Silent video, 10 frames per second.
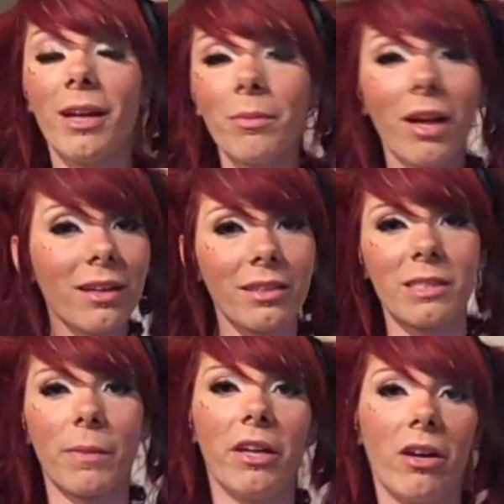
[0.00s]
And I'm not going to
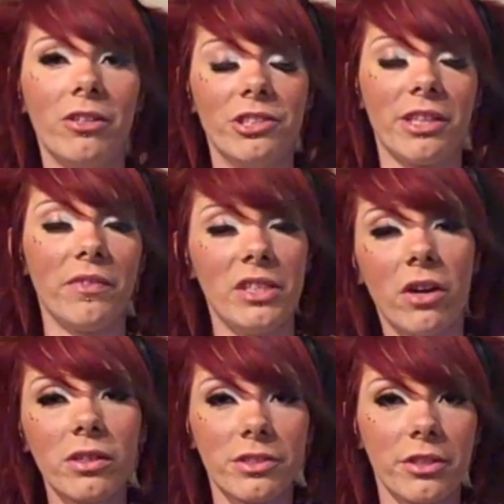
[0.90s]
spend $170
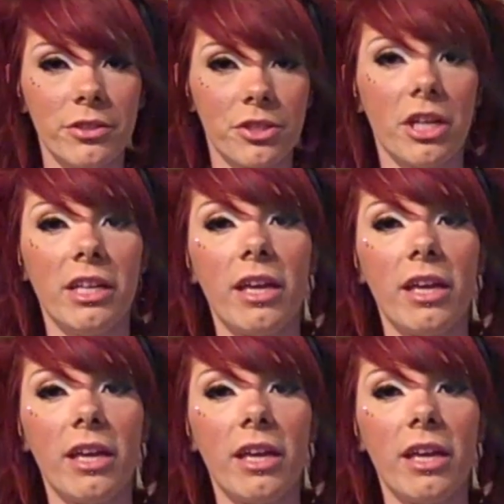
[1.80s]
on your shitty